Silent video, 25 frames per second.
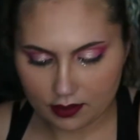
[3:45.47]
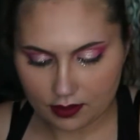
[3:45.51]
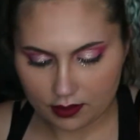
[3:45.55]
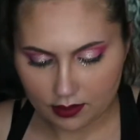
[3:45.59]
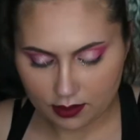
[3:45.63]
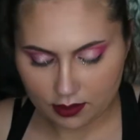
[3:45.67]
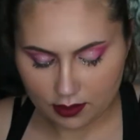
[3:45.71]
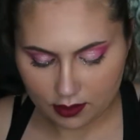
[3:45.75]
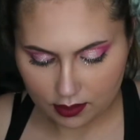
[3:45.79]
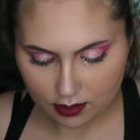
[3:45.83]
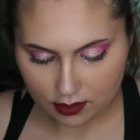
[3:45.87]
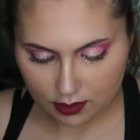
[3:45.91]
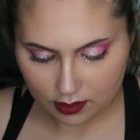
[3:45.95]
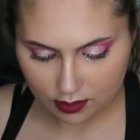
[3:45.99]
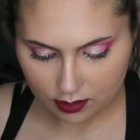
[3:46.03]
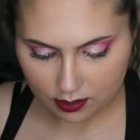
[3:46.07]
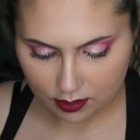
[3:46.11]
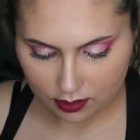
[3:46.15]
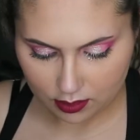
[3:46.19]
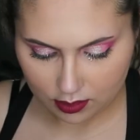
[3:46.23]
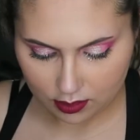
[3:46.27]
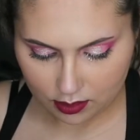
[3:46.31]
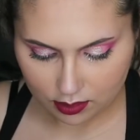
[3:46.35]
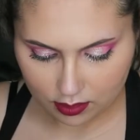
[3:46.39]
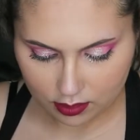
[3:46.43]

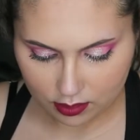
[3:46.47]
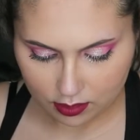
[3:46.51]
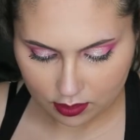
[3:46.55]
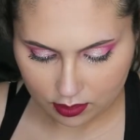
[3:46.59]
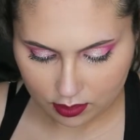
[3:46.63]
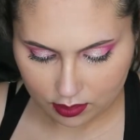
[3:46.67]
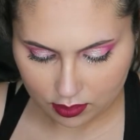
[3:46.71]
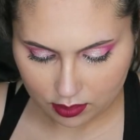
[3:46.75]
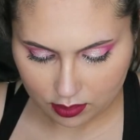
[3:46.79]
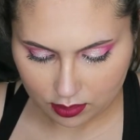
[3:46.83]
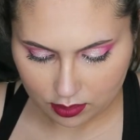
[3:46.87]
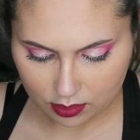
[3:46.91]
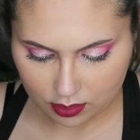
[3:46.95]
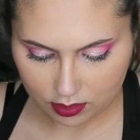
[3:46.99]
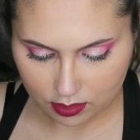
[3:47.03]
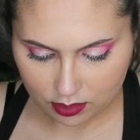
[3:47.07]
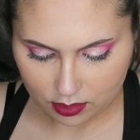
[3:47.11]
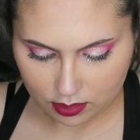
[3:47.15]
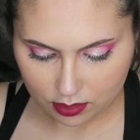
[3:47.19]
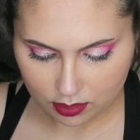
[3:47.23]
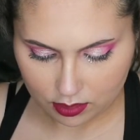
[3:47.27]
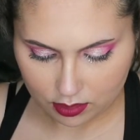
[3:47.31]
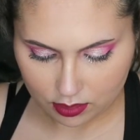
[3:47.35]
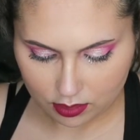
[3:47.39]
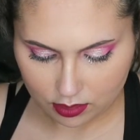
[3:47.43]

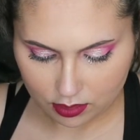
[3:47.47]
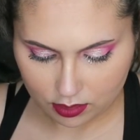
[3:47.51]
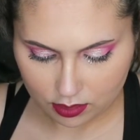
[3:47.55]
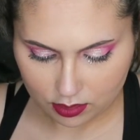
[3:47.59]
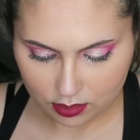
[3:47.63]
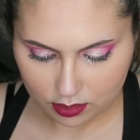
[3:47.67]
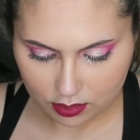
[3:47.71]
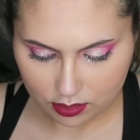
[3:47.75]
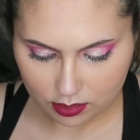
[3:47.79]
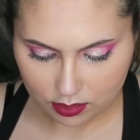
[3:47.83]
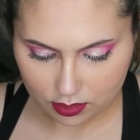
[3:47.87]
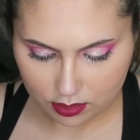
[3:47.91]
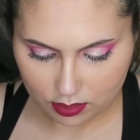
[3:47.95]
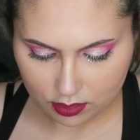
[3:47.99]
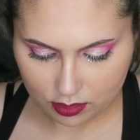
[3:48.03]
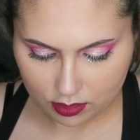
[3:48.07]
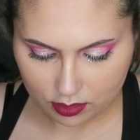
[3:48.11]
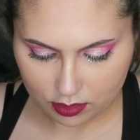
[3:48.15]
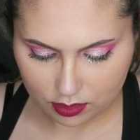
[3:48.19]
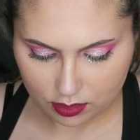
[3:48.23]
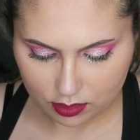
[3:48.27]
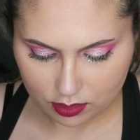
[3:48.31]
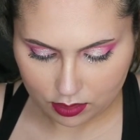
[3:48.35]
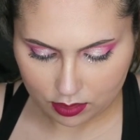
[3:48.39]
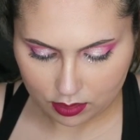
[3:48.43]

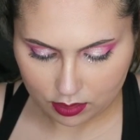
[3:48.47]
[no speech]